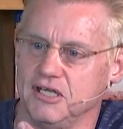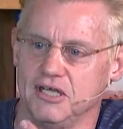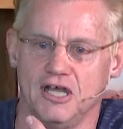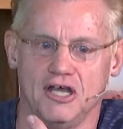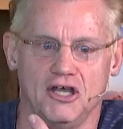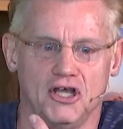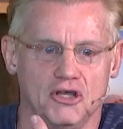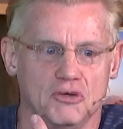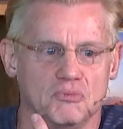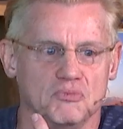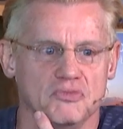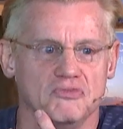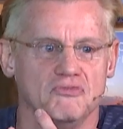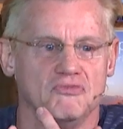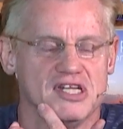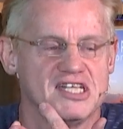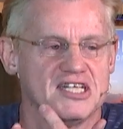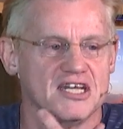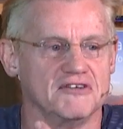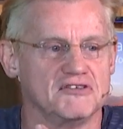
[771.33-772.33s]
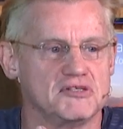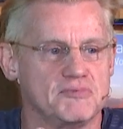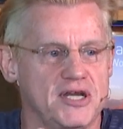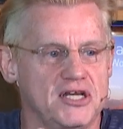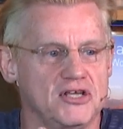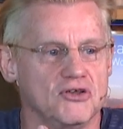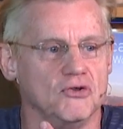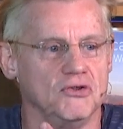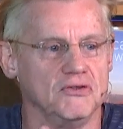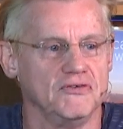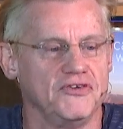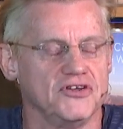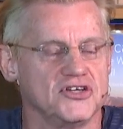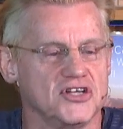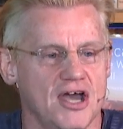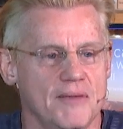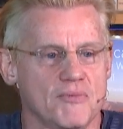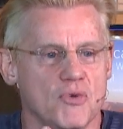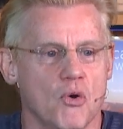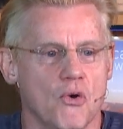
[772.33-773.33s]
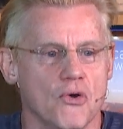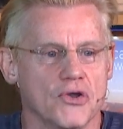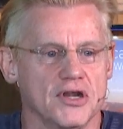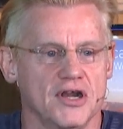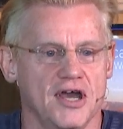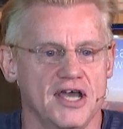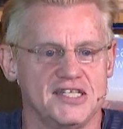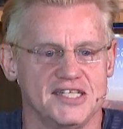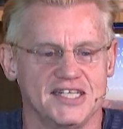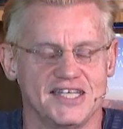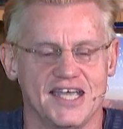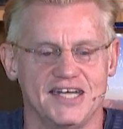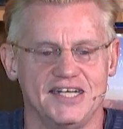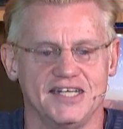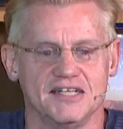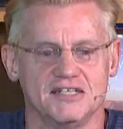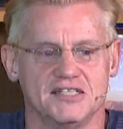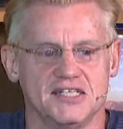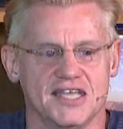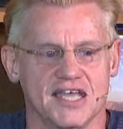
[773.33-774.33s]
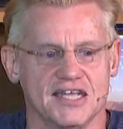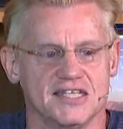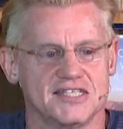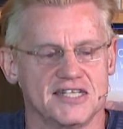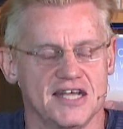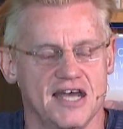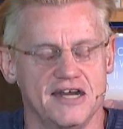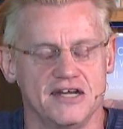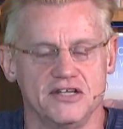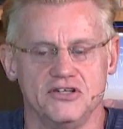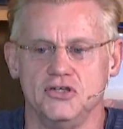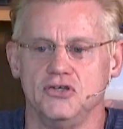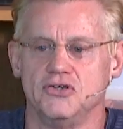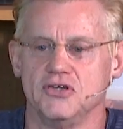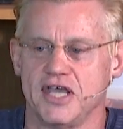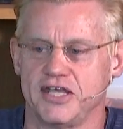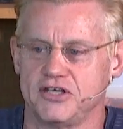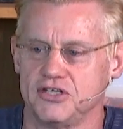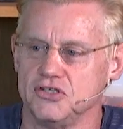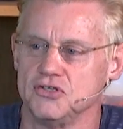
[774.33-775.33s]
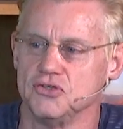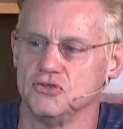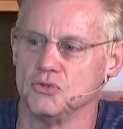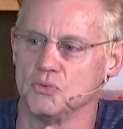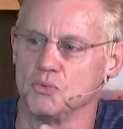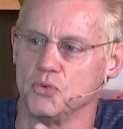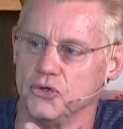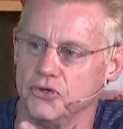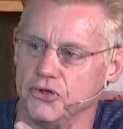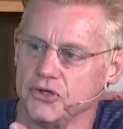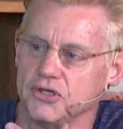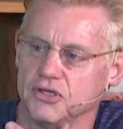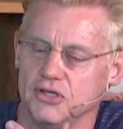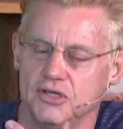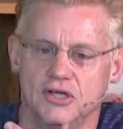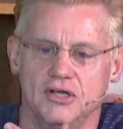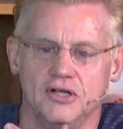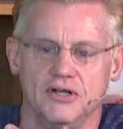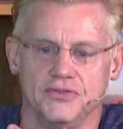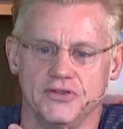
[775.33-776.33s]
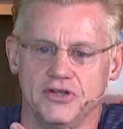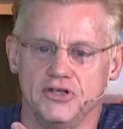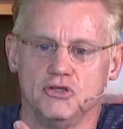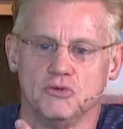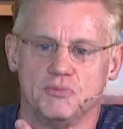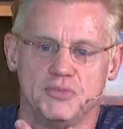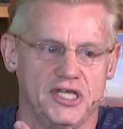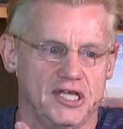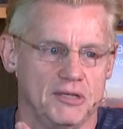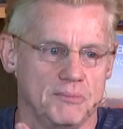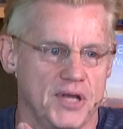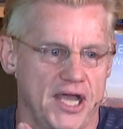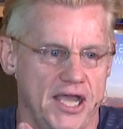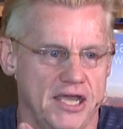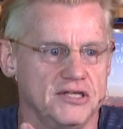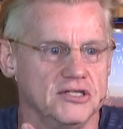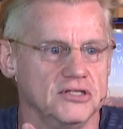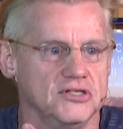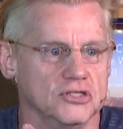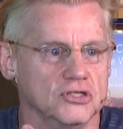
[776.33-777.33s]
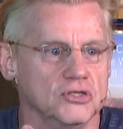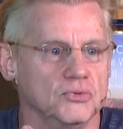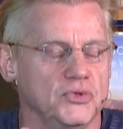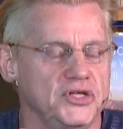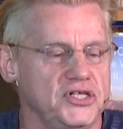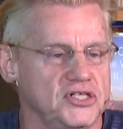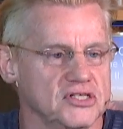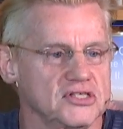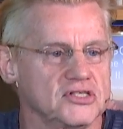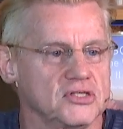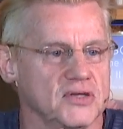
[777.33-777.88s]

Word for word: Um, instead of spending all of your time organizing getting to get started, you can actually do the work that you're being paid to do, which is